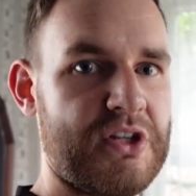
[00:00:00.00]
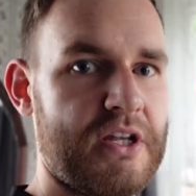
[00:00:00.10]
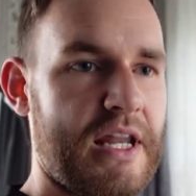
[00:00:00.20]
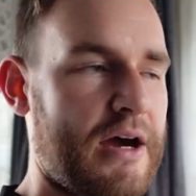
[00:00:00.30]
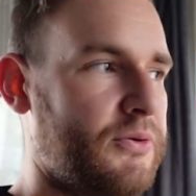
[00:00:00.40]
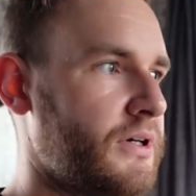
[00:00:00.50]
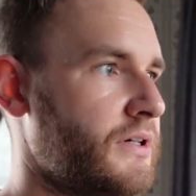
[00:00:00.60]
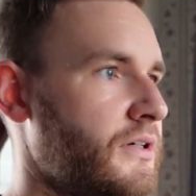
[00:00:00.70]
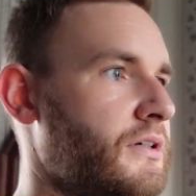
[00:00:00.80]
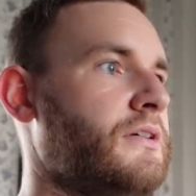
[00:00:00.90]
done now,
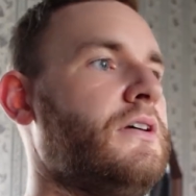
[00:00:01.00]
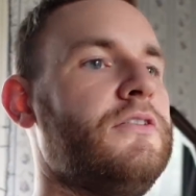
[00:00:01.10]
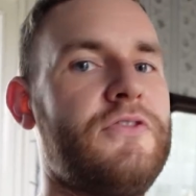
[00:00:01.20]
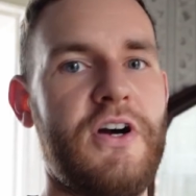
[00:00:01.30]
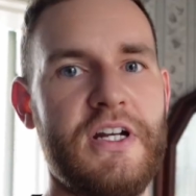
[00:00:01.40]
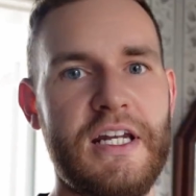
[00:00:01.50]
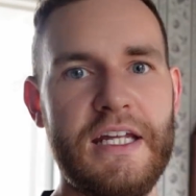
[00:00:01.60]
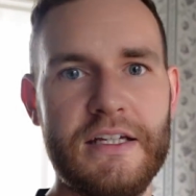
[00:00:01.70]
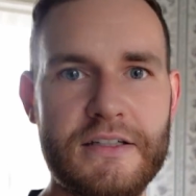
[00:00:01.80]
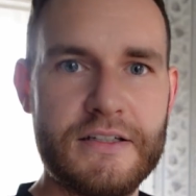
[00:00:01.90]

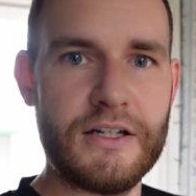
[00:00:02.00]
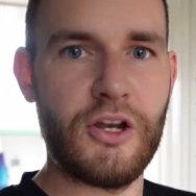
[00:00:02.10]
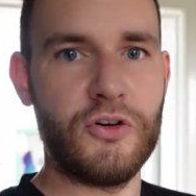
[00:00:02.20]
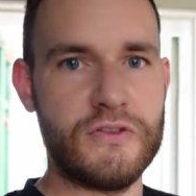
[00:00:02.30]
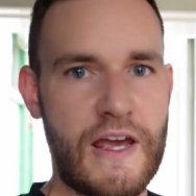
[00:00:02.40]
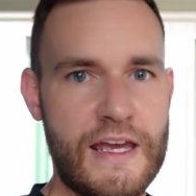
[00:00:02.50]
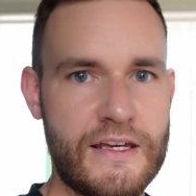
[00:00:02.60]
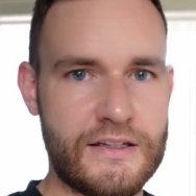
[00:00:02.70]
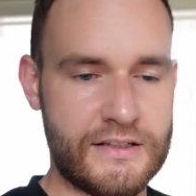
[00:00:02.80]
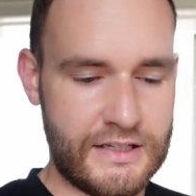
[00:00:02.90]
finally. Long day,
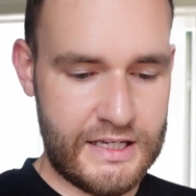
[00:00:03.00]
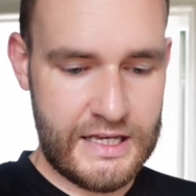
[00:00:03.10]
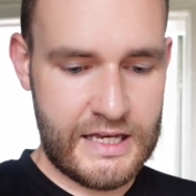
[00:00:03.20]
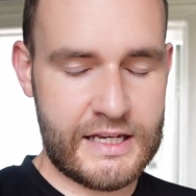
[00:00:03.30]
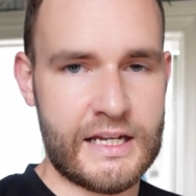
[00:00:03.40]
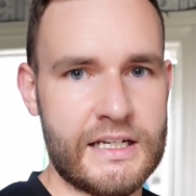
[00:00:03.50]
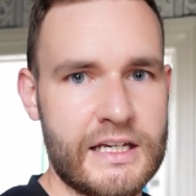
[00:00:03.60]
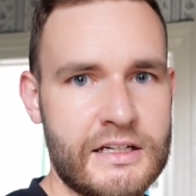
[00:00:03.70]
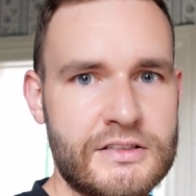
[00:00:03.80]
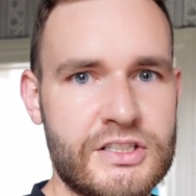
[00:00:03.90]
again
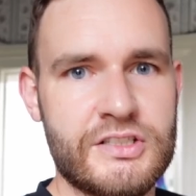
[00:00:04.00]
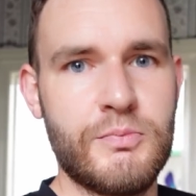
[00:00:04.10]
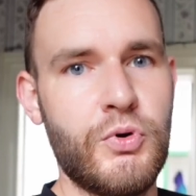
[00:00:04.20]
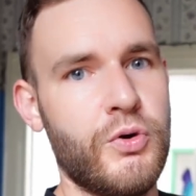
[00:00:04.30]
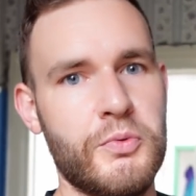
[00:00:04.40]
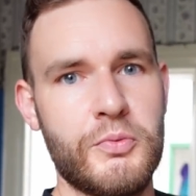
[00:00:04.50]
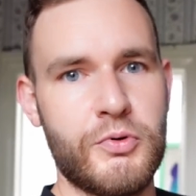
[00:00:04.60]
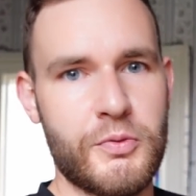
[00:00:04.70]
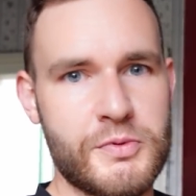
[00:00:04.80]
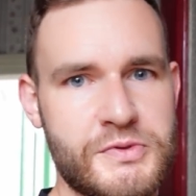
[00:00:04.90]
here, just more and more
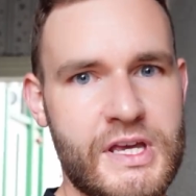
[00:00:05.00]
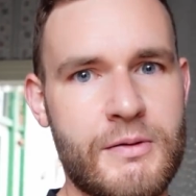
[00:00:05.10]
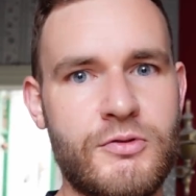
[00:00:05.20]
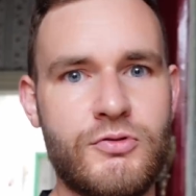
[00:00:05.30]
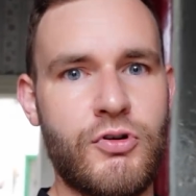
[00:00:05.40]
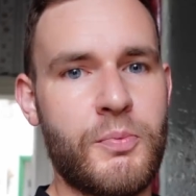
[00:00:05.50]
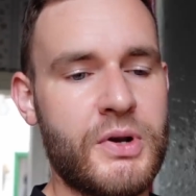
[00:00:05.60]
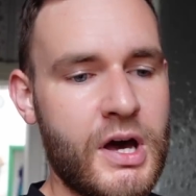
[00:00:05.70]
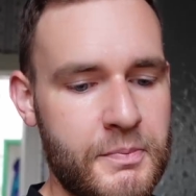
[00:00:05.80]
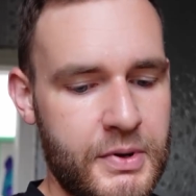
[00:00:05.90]
problems kept
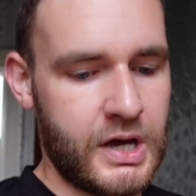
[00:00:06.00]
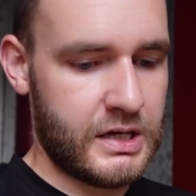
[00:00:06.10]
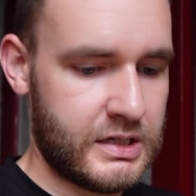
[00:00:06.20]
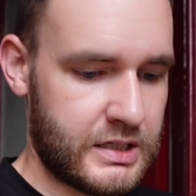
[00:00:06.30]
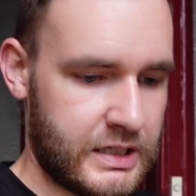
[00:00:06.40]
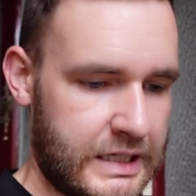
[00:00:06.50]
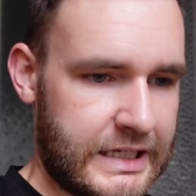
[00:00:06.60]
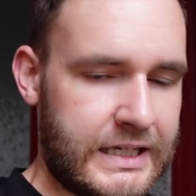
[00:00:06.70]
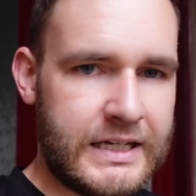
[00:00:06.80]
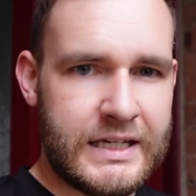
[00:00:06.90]
cropping up, but
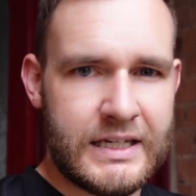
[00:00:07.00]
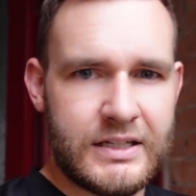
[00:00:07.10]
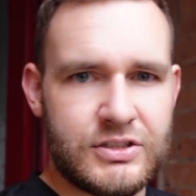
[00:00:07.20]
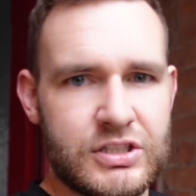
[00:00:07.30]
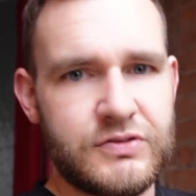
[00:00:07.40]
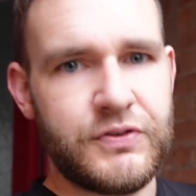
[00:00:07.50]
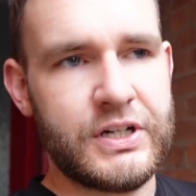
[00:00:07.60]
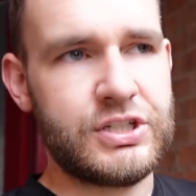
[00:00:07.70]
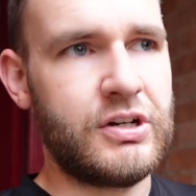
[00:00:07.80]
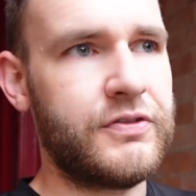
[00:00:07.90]
just
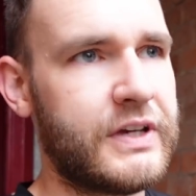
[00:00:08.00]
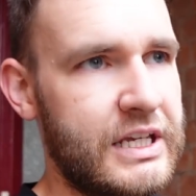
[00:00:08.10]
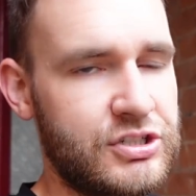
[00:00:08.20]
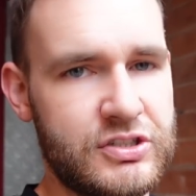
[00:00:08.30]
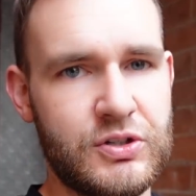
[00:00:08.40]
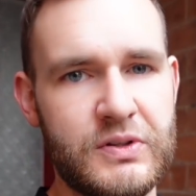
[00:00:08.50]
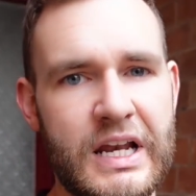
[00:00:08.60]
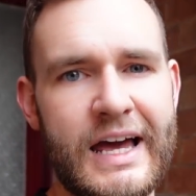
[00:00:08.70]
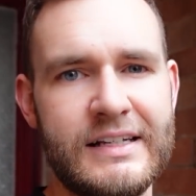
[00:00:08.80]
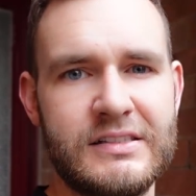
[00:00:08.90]
finishing off. Kate's just doing the
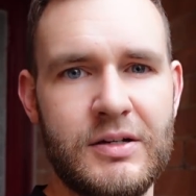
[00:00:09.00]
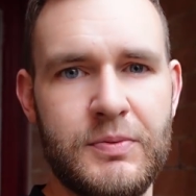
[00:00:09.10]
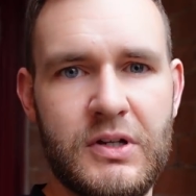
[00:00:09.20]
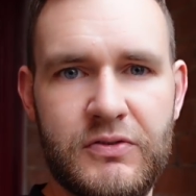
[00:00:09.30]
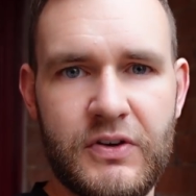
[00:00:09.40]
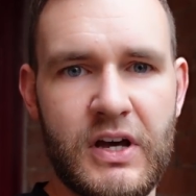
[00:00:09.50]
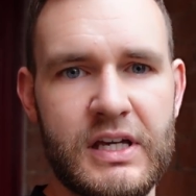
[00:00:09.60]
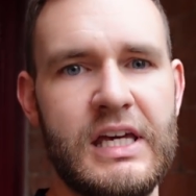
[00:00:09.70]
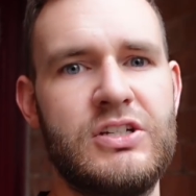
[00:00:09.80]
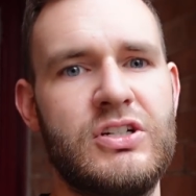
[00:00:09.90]
last couple
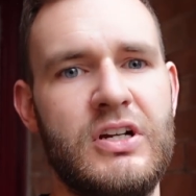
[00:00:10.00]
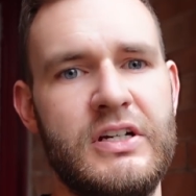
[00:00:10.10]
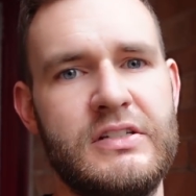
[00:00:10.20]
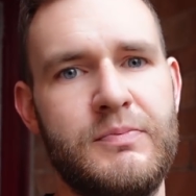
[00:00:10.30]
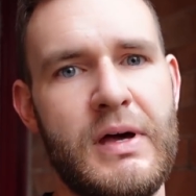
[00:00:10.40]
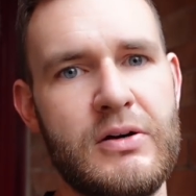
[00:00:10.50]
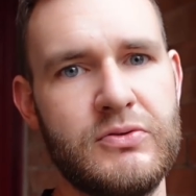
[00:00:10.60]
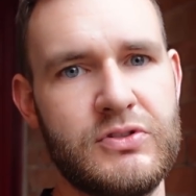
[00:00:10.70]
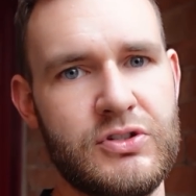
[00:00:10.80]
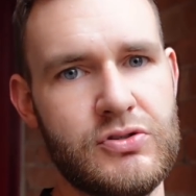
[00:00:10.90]
of kitchen lights, metal
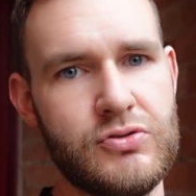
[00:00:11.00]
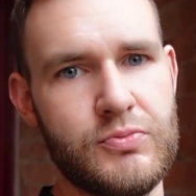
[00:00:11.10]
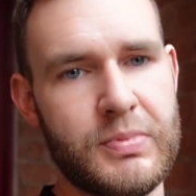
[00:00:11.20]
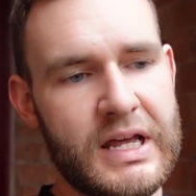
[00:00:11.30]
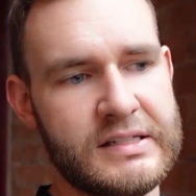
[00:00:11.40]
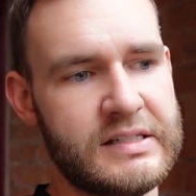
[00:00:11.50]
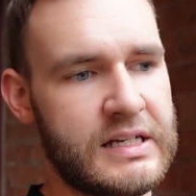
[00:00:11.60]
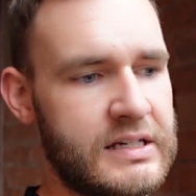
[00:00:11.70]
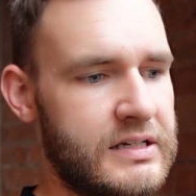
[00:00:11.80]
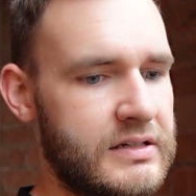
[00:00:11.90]
to
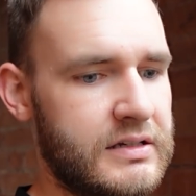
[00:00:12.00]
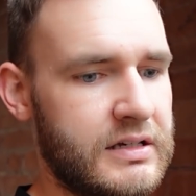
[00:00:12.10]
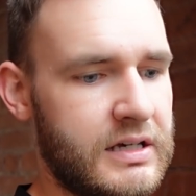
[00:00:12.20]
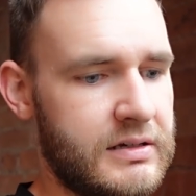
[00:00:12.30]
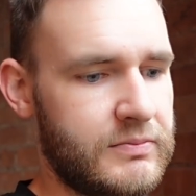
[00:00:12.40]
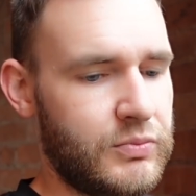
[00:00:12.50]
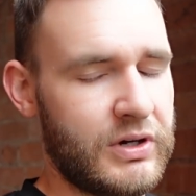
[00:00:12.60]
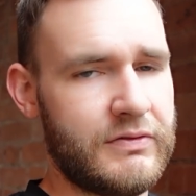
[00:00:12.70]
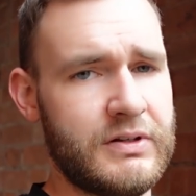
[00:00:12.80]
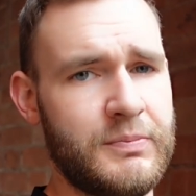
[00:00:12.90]
plastic.
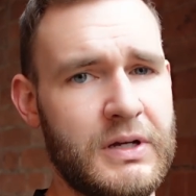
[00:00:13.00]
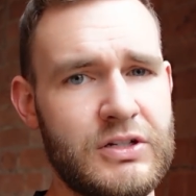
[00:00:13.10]
We're having a bit